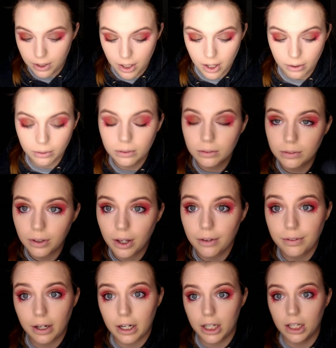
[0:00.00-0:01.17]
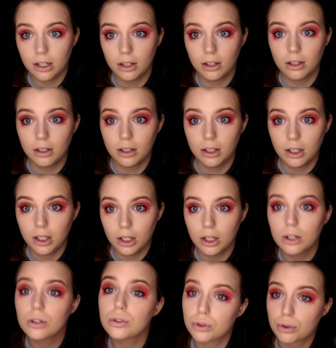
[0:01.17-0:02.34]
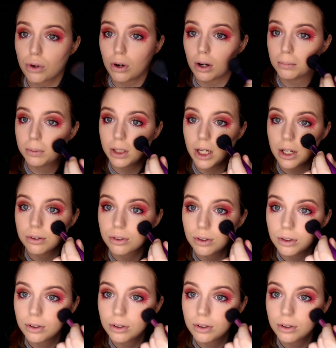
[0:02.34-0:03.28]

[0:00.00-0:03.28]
we know, a very strong blush.